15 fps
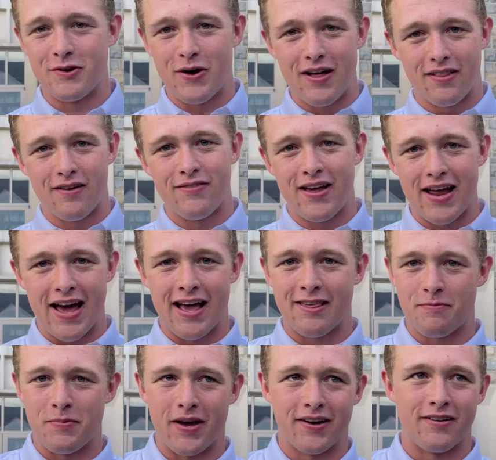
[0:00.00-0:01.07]
So I love that
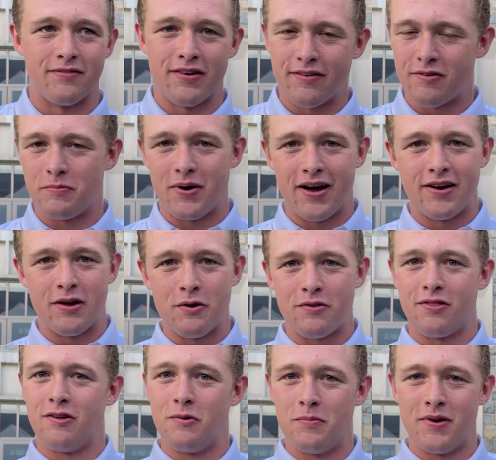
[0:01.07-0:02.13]
aspect of everybody knows
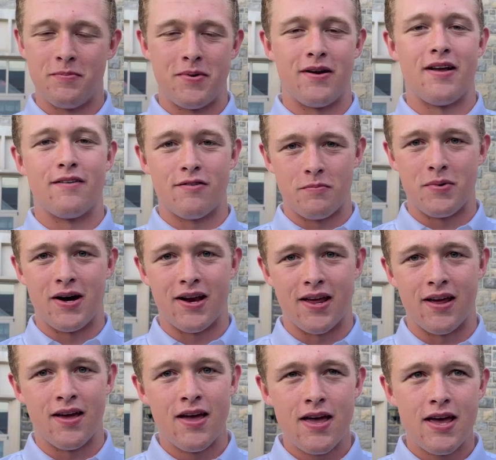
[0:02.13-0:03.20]
a little bit about
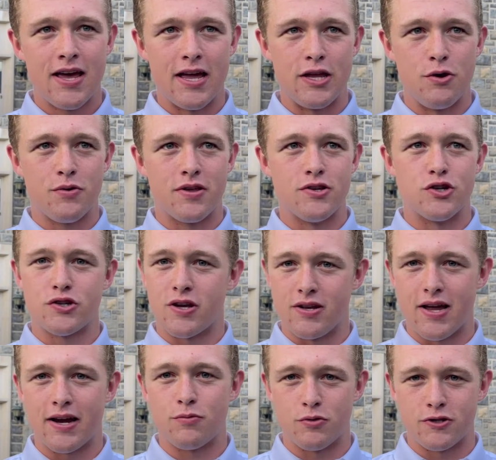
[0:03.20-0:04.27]
everybody, and you can just
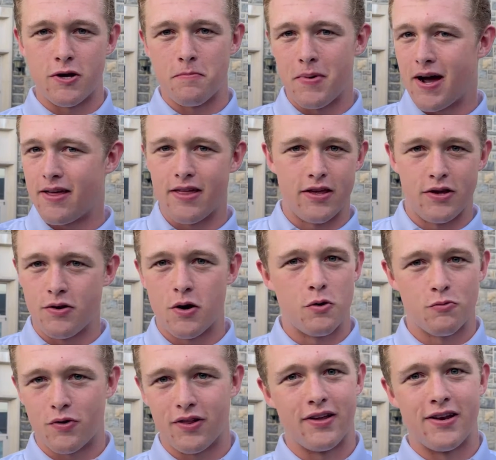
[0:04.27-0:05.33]
connect with somebody that you
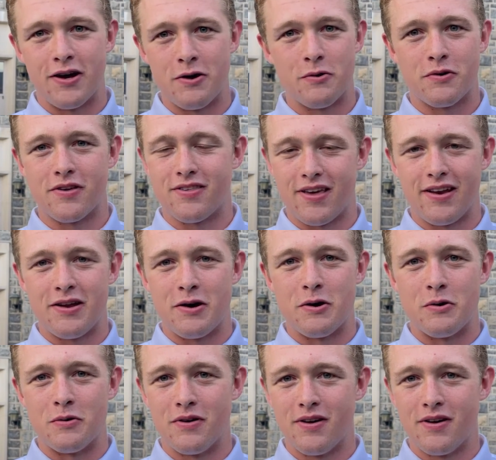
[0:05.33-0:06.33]
don't really know because they know